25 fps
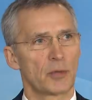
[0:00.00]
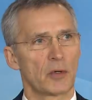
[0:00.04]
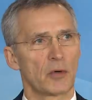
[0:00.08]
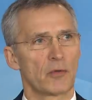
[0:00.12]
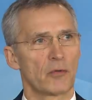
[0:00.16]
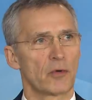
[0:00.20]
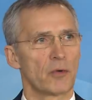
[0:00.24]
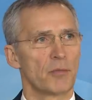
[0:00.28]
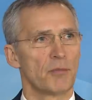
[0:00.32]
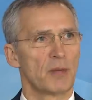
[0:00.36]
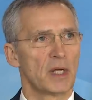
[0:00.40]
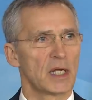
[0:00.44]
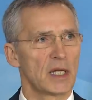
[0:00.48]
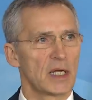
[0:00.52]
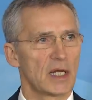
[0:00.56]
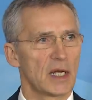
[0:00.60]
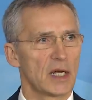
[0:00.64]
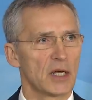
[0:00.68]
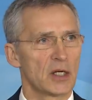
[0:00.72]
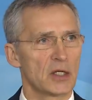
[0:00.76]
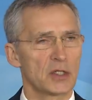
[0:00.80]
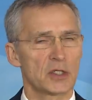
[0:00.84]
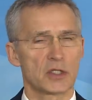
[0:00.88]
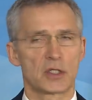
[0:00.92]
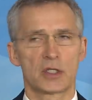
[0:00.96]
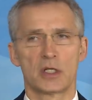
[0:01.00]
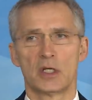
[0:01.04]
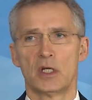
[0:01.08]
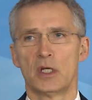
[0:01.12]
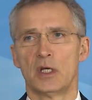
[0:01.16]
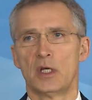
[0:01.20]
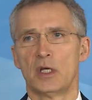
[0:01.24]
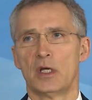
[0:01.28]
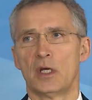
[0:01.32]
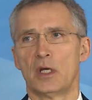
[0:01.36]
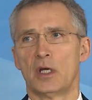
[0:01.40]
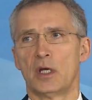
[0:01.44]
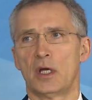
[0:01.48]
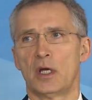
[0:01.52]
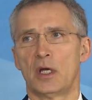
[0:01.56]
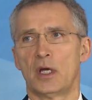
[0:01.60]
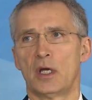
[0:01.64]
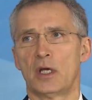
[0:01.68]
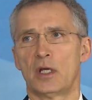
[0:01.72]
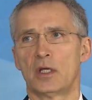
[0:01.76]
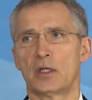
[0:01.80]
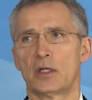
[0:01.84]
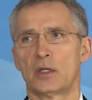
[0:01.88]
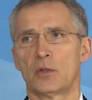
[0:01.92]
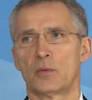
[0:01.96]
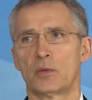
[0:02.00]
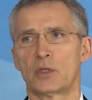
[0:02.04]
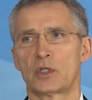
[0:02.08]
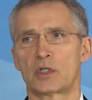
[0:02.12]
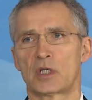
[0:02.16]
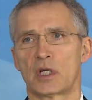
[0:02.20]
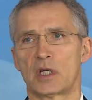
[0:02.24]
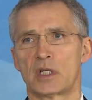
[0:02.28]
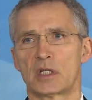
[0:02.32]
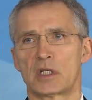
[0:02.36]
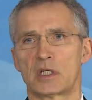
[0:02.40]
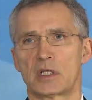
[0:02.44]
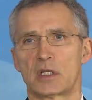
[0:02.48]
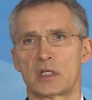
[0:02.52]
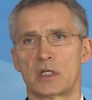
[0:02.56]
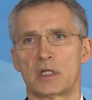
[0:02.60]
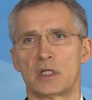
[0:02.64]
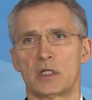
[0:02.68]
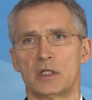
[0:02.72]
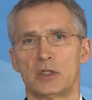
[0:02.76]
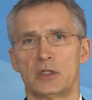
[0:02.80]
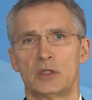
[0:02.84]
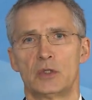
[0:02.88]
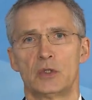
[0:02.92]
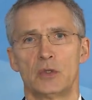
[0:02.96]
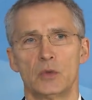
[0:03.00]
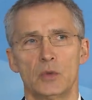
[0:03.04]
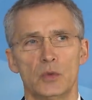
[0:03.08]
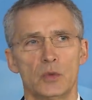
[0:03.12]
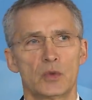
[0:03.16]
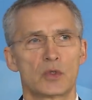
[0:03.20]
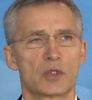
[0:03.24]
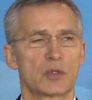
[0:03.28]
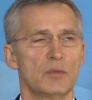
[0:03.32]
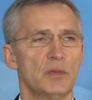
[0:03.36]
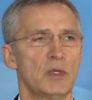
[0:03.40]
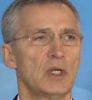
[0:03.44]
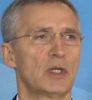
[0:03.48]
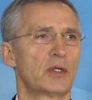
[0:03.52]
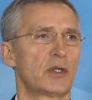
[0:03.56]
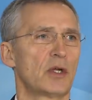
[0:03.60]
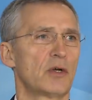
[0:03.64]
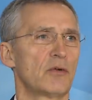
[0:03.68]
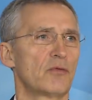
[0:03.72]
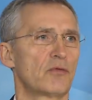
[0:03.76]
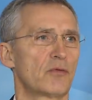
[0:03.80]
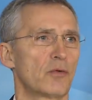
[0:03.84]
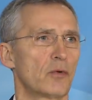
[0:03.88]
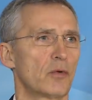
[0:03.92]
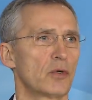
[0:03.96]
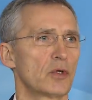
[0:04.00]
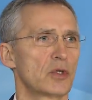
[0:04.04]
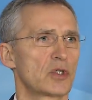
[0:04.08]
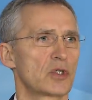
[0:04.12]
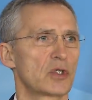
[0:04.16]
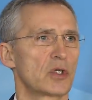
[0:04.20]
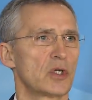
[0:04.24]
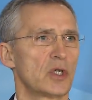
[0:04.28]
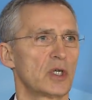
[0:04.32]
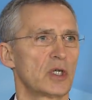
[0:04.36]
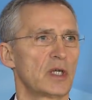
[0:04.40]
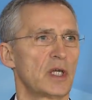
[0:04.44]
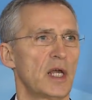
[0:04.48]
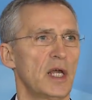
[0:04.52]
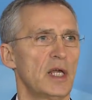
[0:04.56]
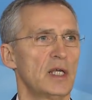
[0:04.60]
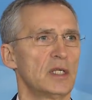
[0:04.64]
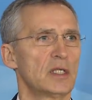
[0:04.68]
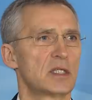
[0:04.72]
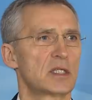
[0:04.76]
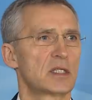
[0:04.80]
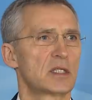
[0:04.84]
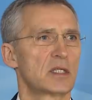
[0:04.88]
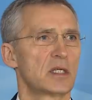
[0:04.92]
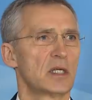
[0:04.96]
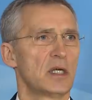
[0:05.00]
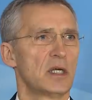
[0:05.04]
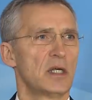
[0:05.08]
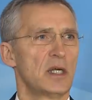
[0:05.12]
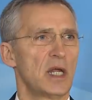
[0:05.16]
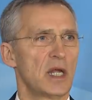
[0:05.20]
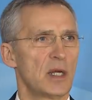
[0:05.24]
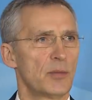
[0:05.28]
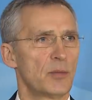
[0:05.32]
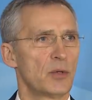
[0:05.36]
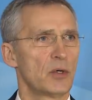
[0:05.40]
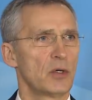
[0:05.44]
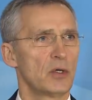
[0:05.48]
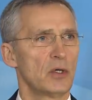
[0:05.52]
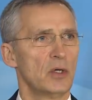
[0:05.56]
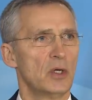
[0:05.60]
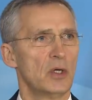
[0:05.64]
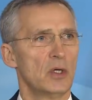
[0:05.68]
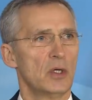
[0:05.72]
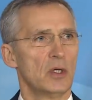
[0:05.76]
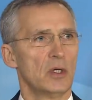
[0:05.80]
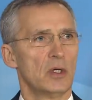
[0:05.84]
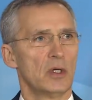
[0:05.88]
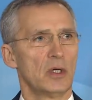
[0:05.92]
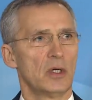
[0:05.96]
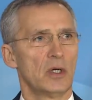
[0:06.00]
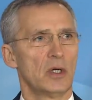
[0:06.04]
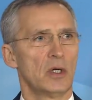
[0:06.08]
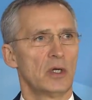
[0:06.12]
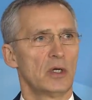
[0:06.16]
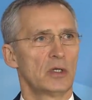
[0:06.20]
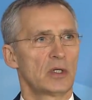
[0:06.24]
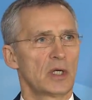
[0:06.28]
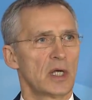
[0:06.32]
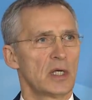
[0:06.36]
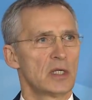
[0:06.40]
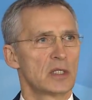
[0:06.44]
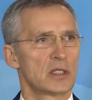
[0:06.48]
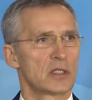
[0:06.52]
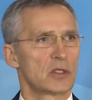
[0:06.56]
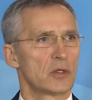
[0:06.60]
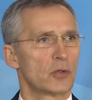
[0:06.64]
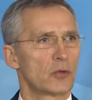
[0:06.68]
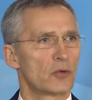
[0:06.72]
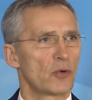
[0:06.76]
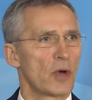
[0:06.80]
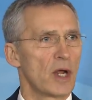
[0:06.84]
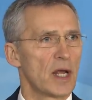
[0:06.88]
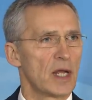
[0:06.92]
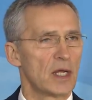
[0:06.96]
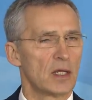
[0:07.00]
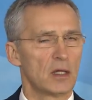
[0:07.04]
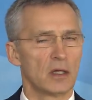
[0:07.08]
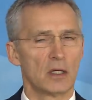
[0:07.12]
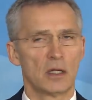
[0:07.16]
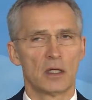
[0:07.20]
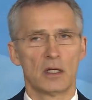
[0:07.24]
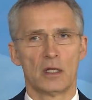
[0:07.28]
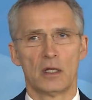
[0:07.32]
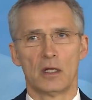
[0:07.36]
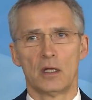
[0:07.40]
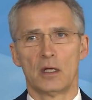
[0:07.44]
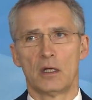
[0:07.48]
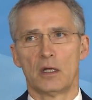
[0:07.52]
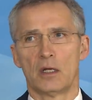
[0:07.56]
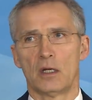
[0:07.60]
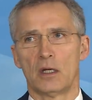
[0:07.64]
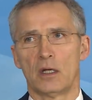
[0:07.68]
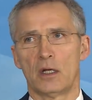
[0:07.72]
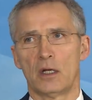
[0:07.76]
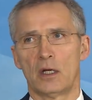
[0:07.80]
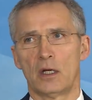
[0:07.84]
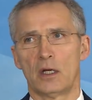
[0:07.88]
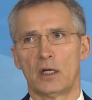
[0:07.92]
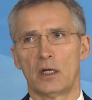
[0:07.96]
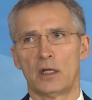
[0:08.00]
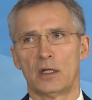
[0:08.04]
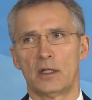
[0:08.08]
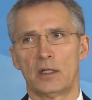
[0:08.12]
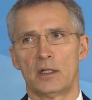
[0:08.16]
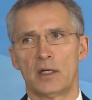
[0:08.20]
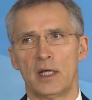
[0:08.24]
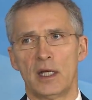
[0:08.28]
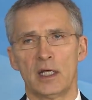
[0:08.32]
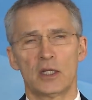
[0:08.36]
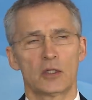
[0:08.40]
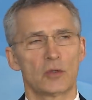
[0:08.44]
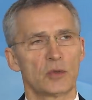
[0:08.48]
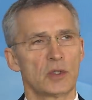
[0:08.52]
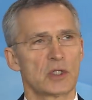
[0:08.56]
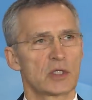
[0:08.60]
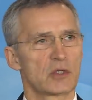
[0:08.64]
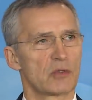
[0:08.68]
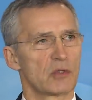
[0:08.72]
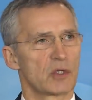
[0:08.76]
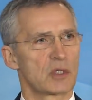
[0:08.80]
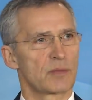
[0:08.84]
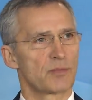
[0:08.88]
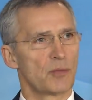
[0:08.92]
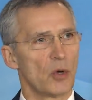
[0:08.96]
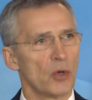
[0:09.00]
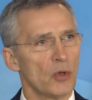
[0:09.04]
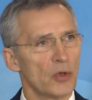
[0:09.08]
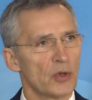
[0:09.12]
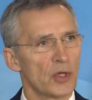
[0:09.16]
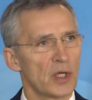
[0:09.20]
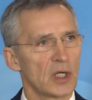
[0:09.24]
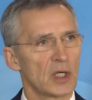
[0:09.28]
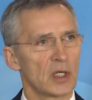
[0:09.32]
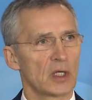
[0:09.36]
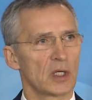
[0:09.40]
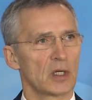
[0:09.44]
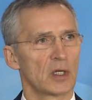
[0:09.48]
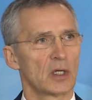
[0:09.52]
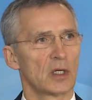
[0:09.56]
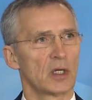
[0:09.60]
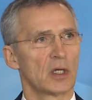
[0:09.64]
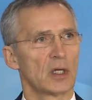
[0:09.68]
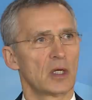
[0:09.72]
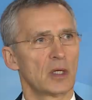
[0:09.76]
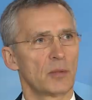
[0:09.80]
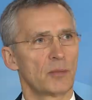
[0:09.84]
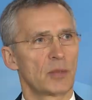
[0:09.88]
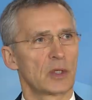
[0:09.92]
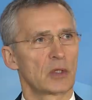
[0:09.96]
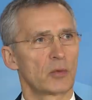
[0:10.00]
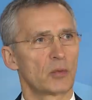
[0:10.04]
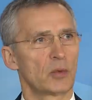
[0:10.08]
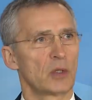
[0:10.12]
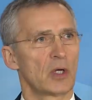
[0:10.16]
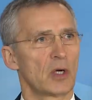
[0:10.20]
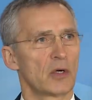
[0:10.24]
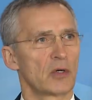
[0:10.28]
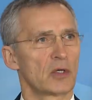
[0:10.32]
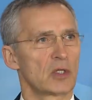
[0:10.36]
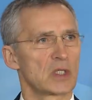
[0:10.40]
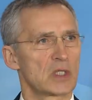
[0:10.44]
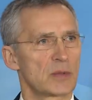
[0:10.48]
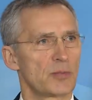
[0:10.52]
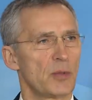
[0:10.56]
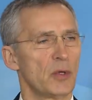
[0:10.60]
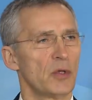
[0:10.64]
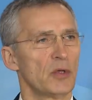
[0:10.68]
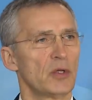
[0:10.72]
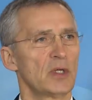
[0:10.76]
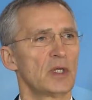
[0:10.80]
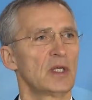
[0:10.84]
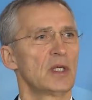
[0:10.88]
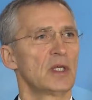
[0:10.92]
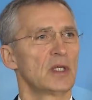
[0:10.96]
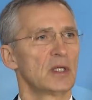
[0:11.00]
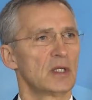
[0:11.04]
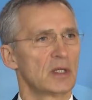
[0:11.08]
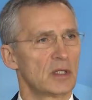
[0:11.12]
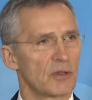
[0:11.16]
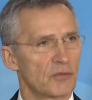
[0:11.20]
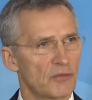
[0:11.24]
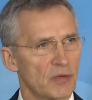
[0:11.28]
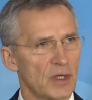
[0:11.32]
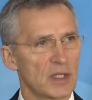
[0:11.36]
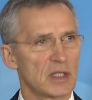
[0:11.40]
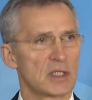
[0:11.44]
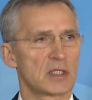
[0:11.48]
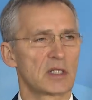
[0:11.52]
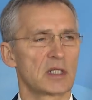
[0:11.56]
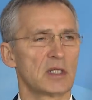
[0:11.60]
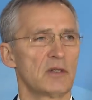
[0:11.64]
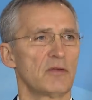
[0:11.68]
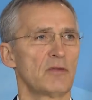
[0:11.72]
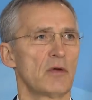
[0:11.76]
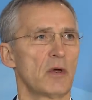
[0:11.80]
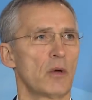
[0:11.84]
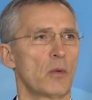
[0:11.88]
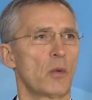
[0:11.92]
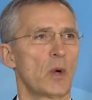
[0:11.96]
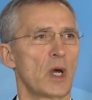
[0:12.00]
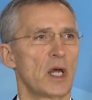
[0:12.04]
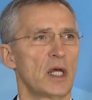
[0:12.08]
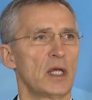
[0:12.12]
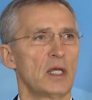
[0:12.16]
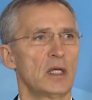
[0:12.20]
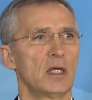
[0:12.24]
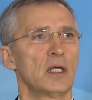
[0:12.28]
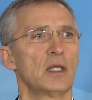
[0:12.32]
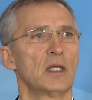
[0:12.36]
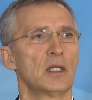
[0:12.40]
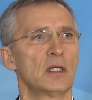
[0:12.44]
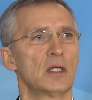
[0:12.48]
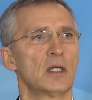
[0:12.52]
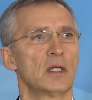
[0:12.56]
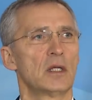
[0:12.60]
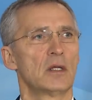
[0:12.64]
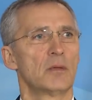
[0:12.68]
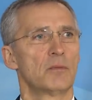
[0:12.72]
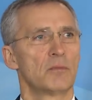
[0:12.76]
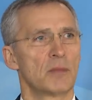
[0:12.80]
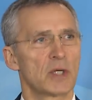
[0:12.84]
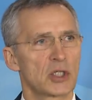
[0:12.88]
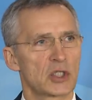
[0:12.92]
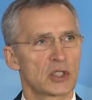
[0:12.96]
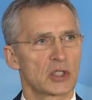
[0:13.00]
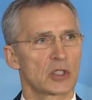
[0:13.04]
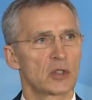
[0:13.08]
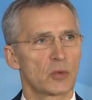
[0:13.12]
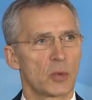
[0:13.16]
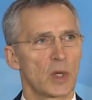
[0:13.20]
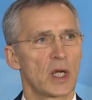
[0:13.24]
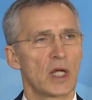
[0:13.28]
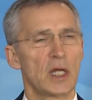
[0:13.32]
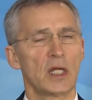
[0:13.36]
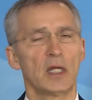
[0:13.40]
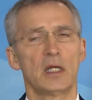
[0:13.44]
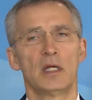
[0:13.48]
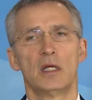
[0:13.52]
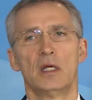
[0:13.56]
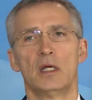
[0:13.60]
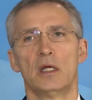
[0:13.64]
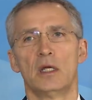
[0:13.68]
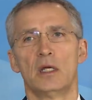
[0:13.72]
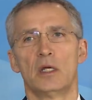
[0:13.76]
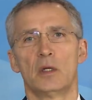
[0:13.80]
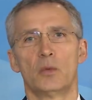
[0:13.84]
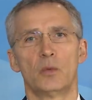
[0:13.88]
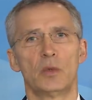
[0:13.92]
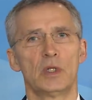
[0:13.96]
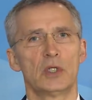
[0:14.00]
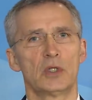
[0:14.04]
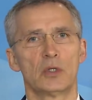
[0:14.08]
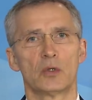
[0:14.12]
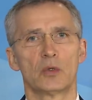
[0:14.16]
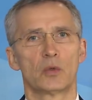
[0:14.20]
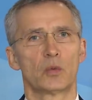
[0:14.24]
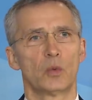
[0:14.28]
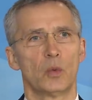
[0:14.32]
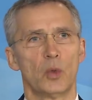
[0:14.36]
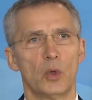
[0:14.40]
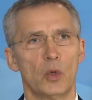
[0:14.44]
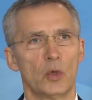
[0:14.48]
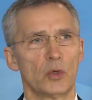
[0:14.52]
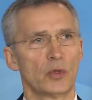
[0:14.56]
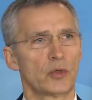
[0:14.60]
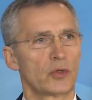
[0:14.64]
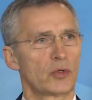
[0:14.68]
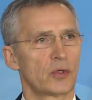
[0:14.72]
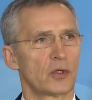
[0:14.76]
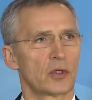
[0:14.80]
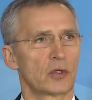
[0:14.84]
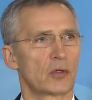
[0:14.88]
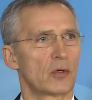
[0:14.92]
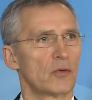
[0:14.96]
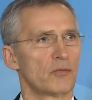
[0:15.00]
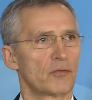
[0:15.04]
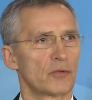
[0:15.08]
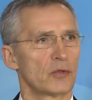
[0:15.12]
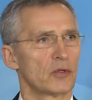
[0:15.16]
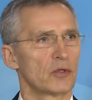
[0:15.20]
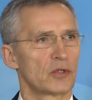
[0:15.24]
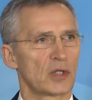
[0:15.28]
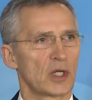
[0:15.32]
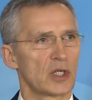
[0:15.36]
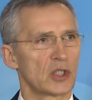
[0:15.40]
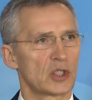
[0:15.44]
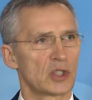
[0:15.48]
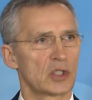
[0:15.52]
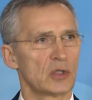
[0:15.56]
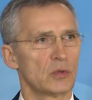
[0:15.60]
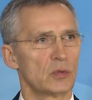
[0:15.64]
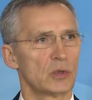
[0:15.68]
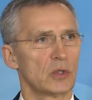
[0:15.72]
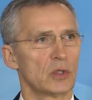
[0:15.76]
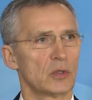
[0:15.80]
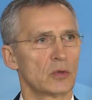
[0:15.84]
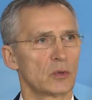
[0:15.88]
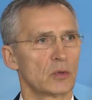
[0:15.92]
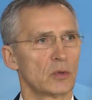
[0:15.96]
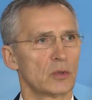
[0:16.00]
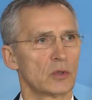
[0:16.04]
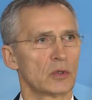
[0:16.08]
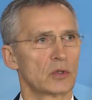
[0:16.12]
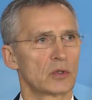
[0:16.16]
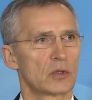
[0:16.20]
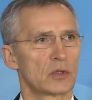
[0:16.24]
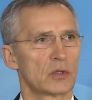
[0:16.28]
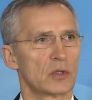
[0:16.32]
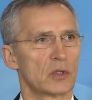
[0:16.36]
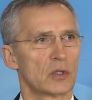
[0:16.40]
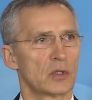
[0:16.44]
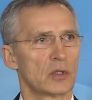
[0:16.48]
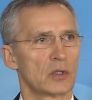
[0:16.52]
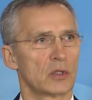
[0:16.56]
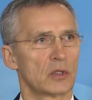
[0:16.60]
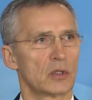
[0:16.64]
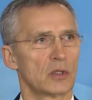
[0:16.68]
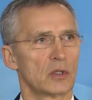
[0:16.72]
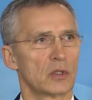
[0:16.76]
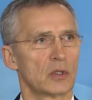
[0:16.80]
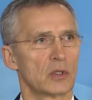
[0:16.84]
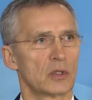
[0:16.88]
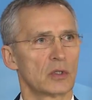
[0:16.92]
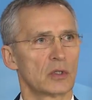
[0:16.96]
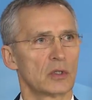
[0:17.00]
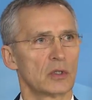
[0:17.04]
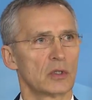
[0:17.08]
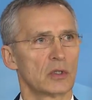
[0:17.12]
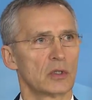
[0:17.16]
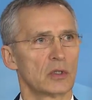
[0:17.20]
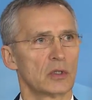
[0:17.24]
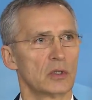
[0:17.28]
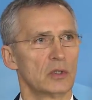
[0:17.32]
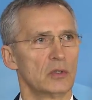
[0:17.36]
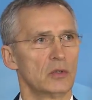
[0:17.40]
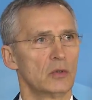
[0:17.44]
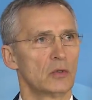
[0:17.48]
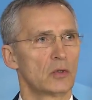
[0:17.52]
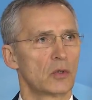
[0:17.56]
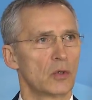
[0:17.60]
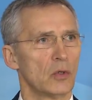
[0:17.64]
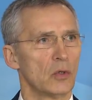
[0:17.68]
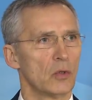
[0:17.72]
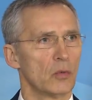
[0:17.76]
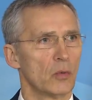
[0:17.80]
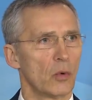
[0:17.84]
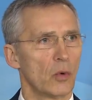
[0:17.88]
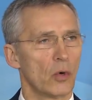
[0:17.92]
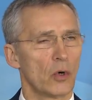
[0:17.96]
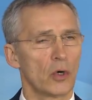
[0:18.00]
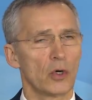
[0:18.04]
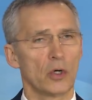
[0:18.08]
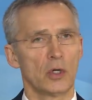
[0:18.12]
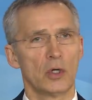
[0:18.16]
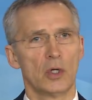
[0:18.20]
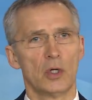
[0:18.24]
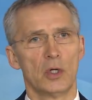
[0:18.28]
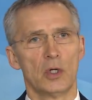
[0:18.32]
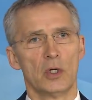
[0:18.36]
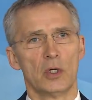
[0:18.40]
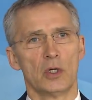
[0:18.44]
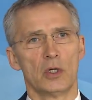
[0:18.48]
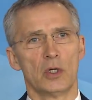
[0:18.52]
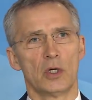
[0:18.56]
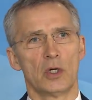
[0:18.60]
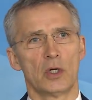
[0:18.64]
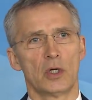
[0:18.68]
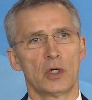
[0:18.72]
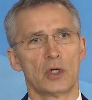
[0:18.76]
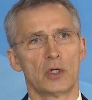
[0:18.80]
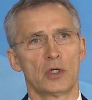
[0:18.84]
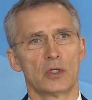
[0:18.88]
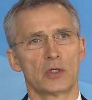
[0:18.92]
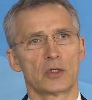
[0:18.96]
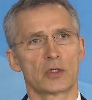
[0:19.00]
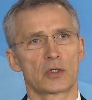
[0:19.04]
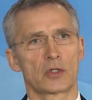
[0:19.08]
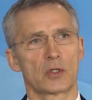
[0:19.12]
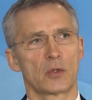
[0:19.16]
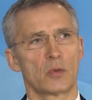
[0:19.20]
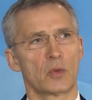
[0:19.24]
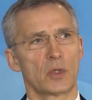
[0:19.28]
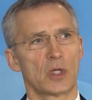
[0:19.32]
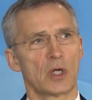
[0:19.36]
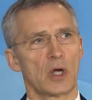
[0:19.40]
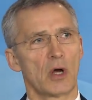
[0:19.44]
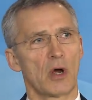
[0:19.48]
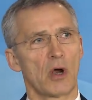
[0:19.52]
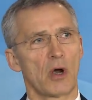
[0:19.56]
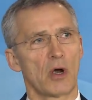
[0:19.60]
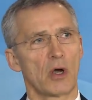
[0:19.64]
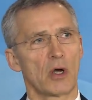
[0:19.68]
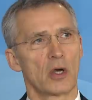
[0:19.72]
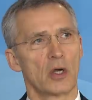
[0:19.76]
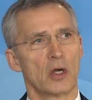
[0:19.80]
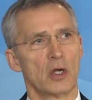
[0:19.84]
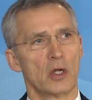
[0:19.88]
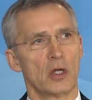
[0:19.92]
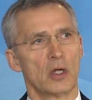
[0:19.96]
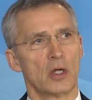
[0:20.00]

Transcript: over many years and which has used military force against a neighbor, against Ukraine. NATO is responding, but we are responding in a defensive way, in a measured way. We don't want a confrontation. We don't want a new Cold War. So we are